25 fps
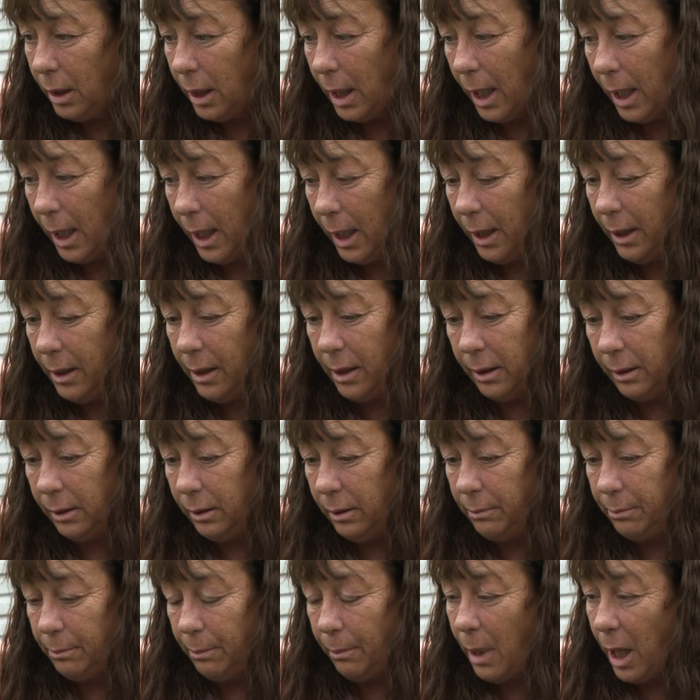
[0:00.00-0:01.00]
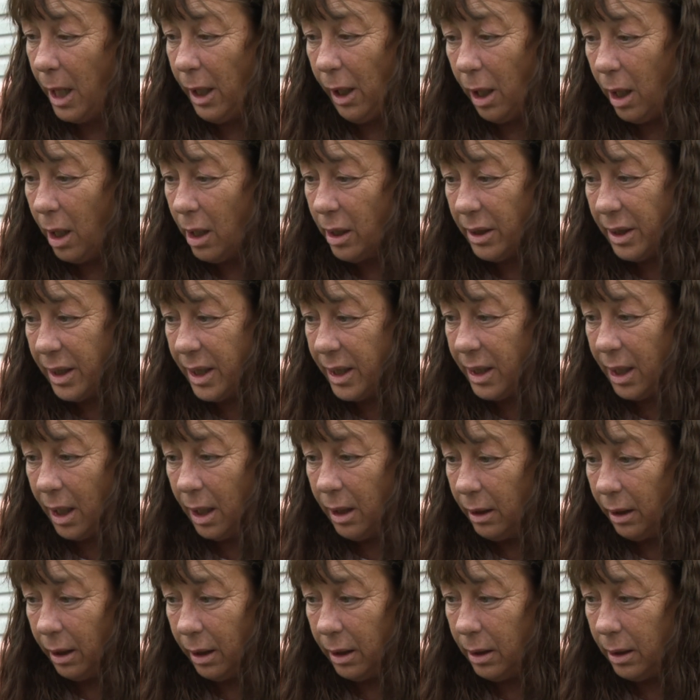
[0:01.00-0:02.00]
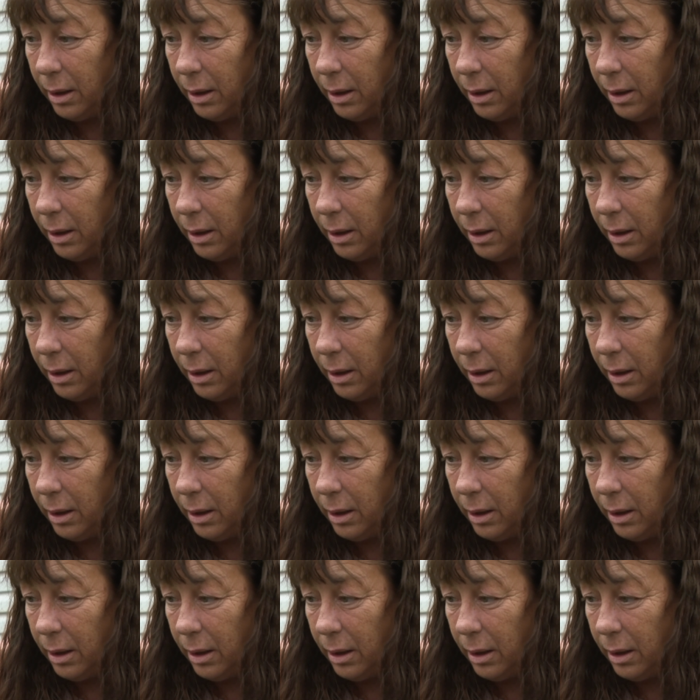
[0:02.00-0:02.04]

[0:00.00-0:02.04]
and my heart sunk.